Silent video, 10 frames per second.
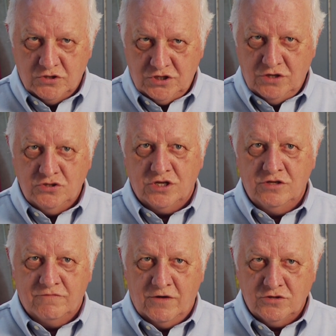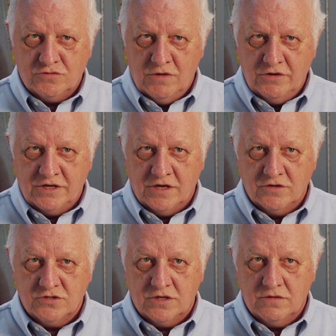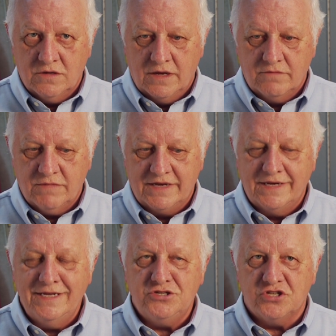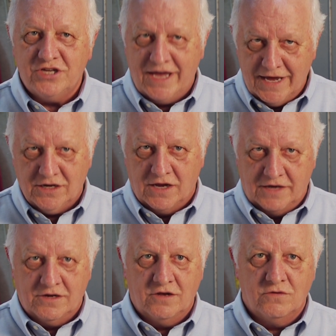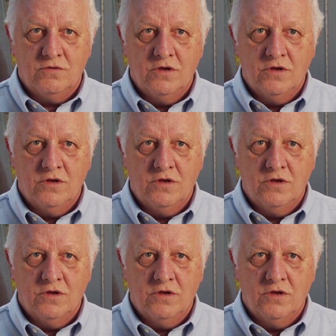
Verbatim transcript: was used in the first rodeos, at least the cattle I know,